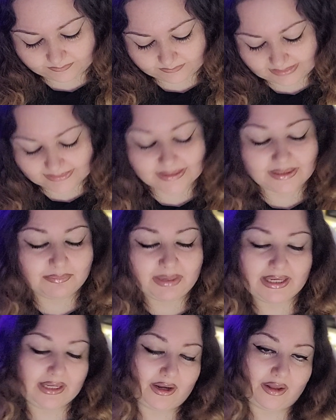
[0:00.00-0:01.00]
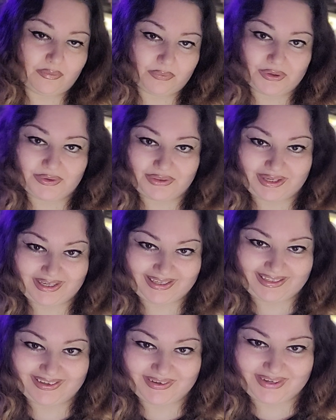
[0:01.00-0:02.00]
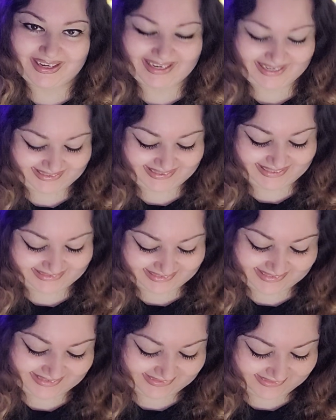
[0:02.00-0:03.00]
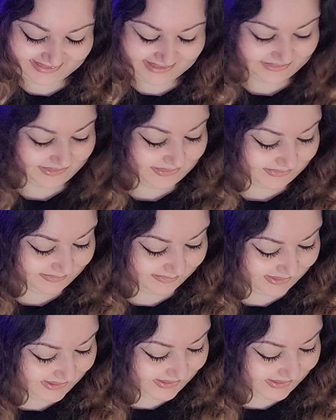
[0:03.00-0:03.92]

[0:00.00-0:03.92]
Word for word: that's gonna make it all worth it okay that that i don't know all